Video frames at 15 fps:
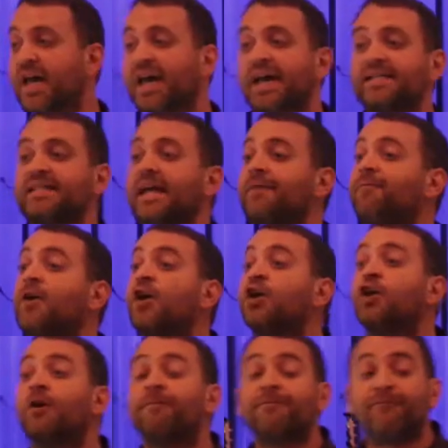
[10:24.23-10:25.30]
is that if
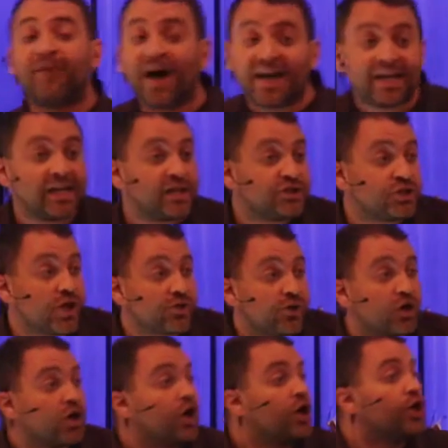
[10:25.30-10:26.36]
you're fighting each
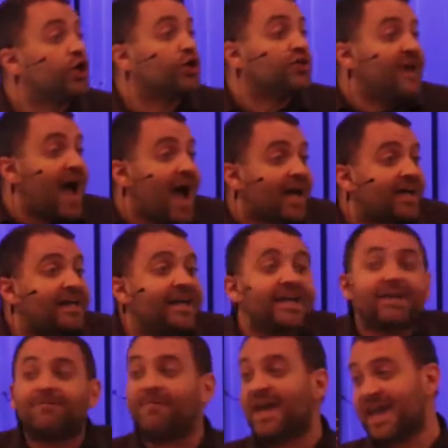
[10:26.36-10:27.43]
other, you're not going to
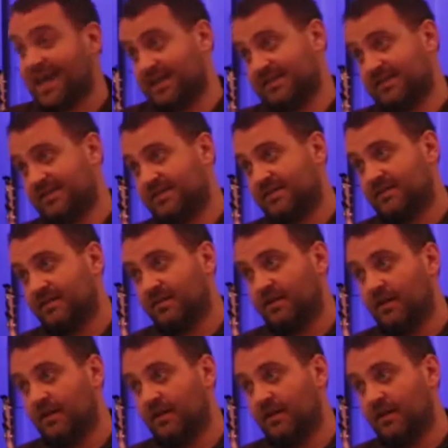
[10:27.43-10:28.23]
advance.